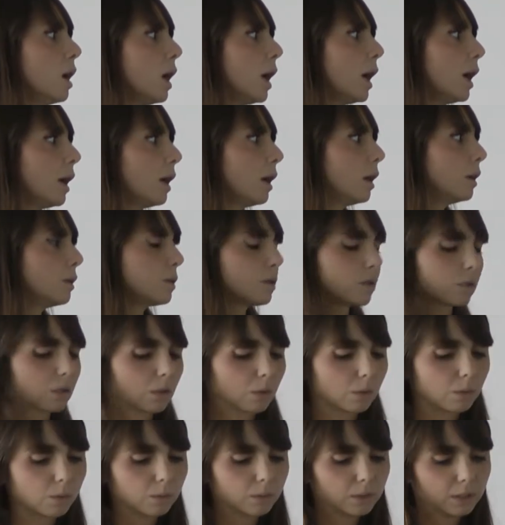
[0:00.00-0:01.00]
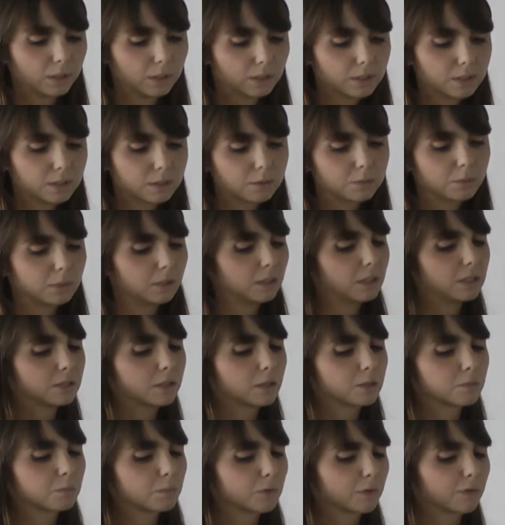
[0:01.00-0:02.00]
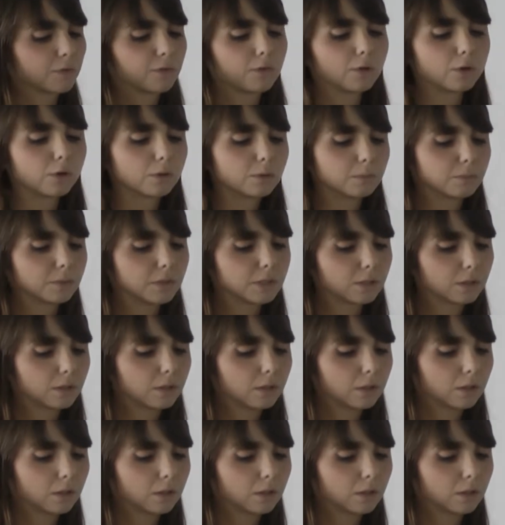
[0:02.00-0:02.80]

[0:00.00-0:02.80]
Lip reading: and so this is performed